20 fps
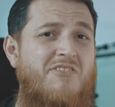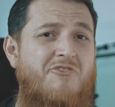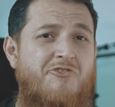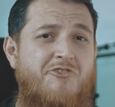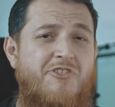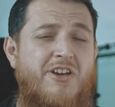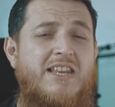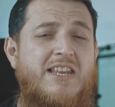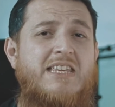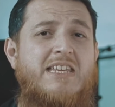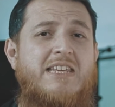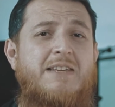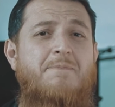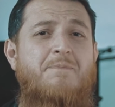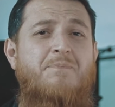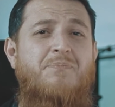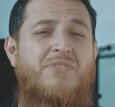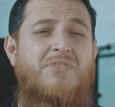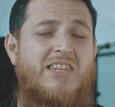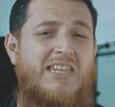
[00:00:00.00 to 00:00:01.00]
very
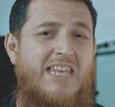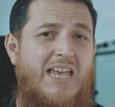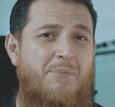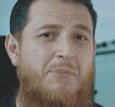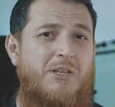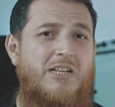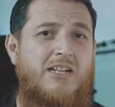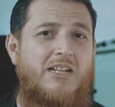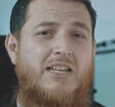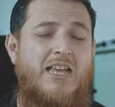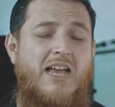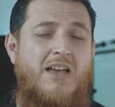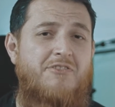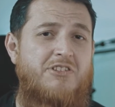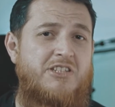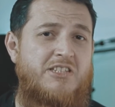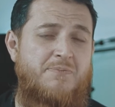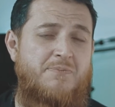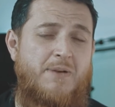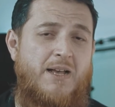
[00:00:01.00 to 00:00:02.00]
chemical
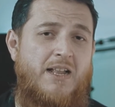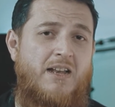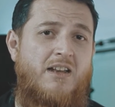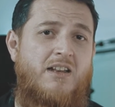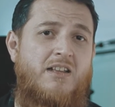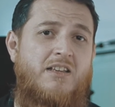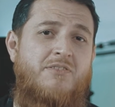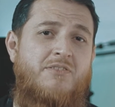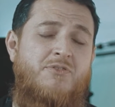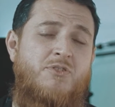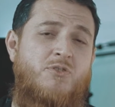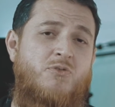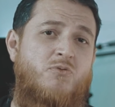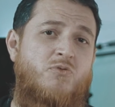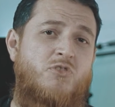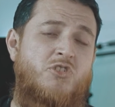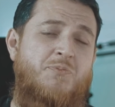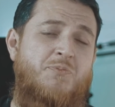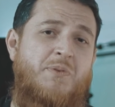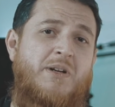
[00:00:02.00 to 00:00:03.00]
heavy smell if you
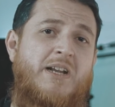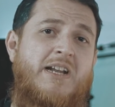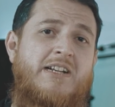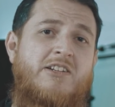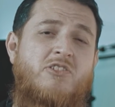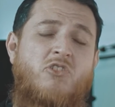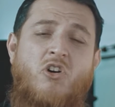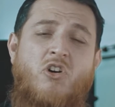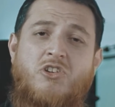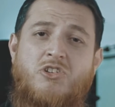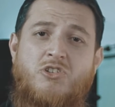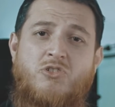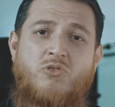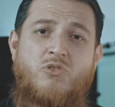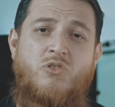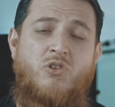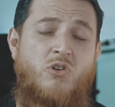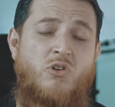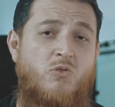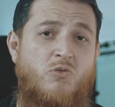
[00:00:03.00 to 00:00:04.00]
spray it on
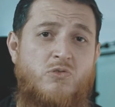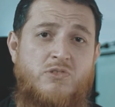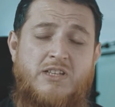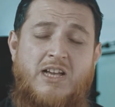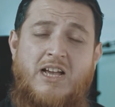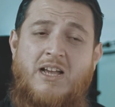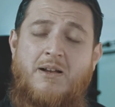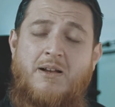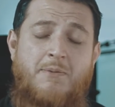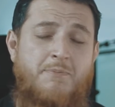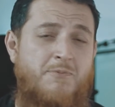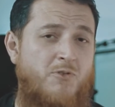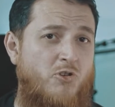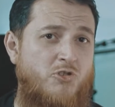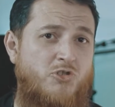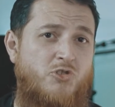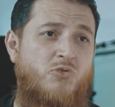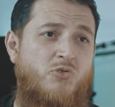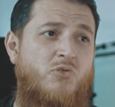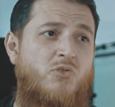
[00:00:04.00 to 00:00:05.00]
your clothes. I'm
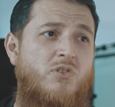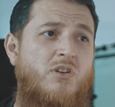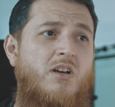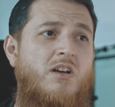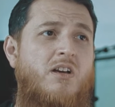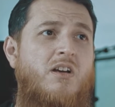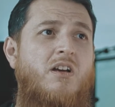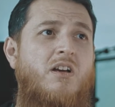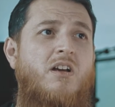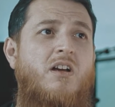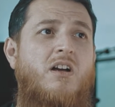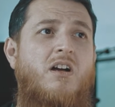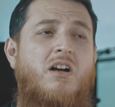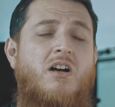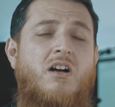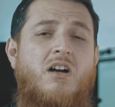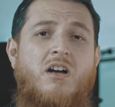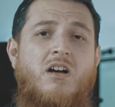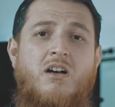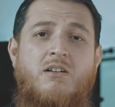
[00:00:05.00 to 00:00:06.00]
not sure
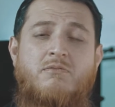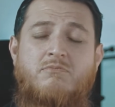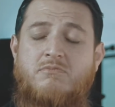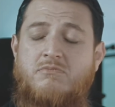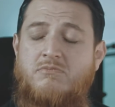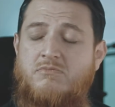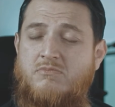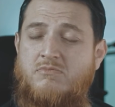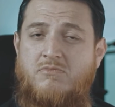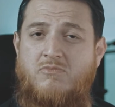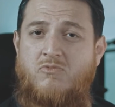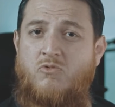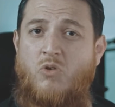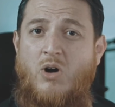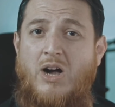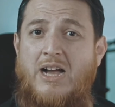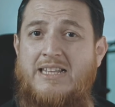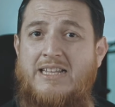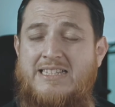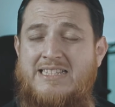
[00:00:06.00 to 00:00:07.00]

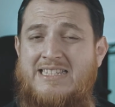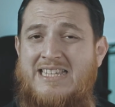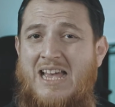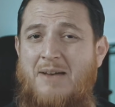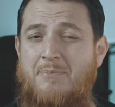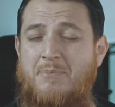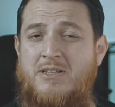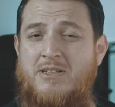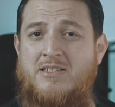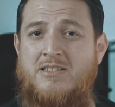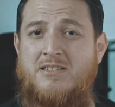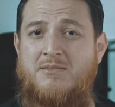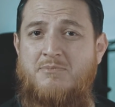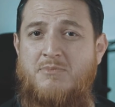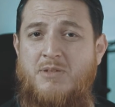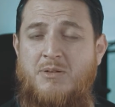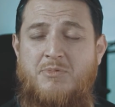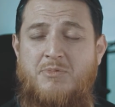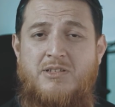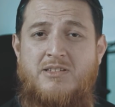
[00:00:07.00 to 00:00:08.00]
why this happens.
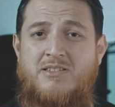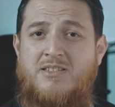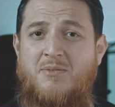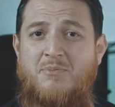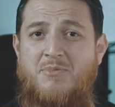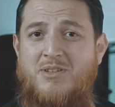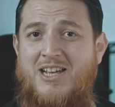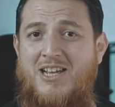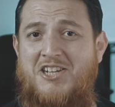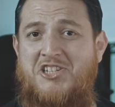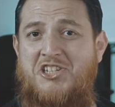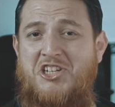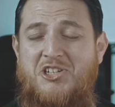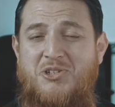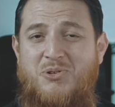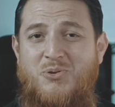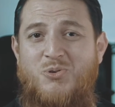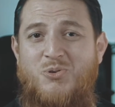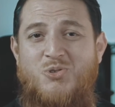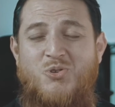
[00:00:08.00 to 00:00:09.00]
Maybe some reaction
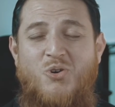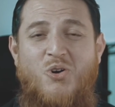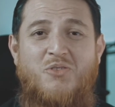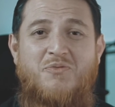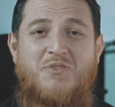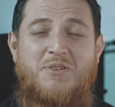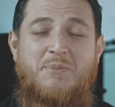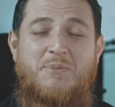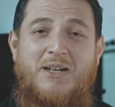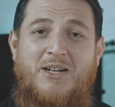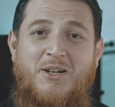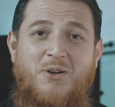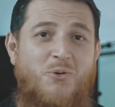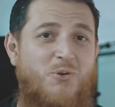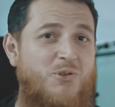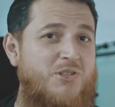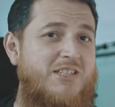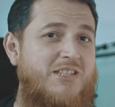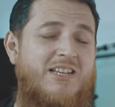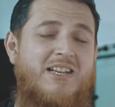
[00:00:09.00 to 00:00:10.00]
goes on with my
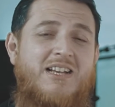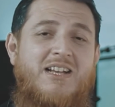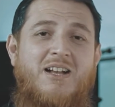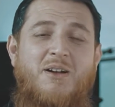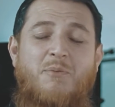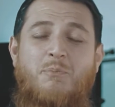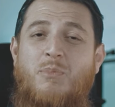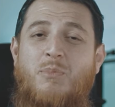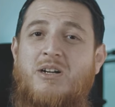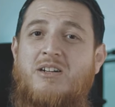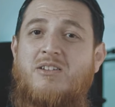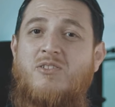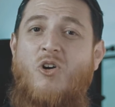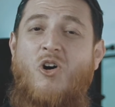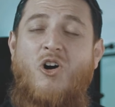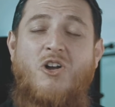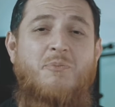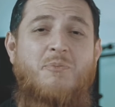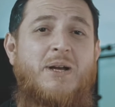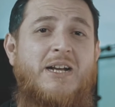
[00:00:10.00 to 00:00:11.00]
clothes, but
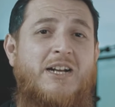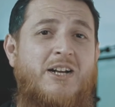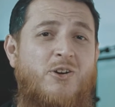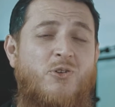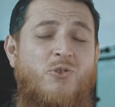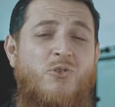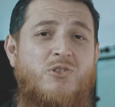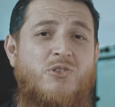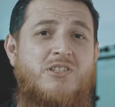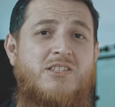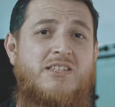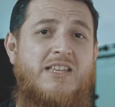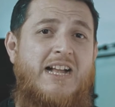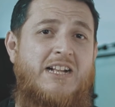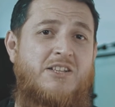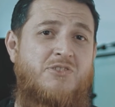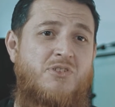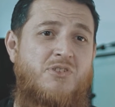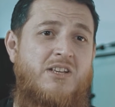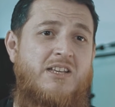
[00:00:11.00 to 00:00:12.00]
on my clothes
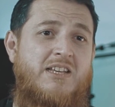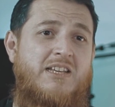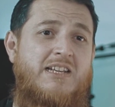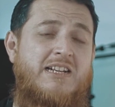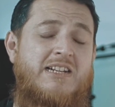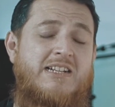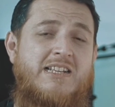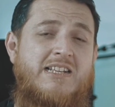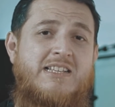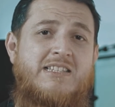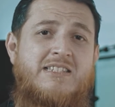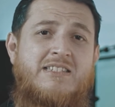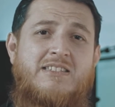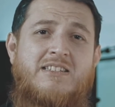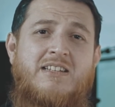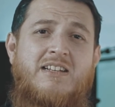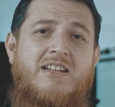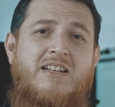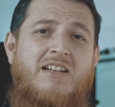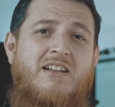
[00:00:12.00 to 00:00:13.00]
actually it is
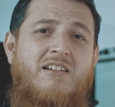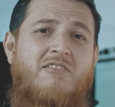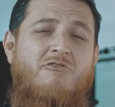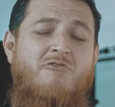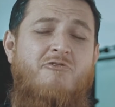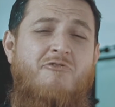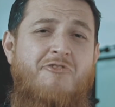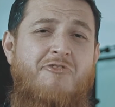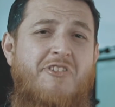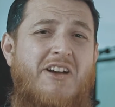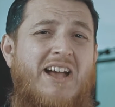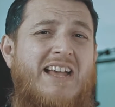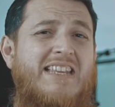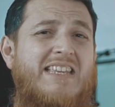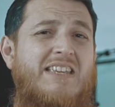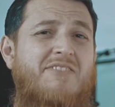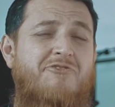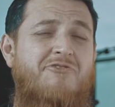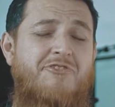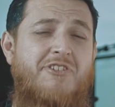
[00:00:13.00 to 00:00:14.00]

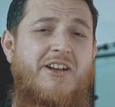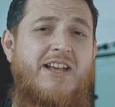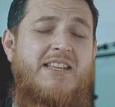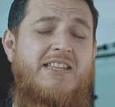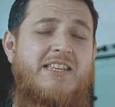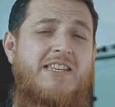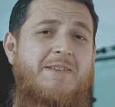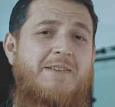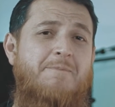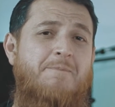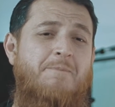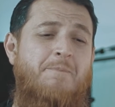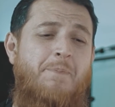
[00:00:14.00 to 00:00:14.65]
very, very